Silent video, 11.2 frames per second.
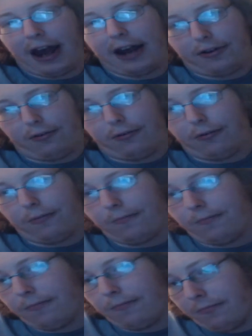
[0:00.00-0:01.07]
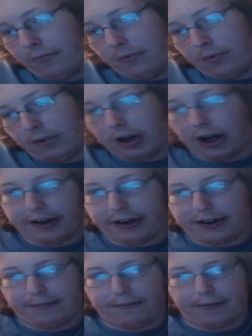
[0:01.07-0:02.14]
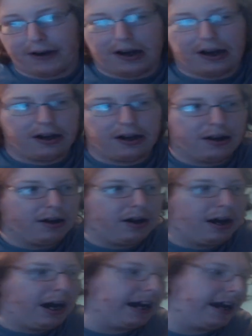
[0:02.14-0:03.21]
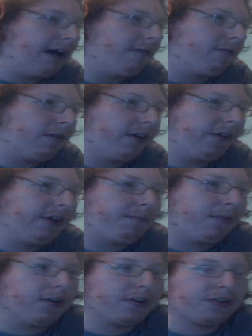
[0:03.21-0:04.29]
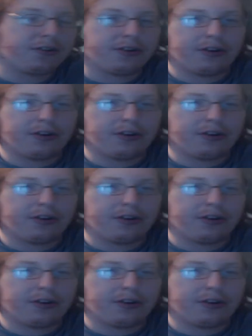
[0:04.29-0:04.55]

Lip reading: I do cuss if I get really pushed.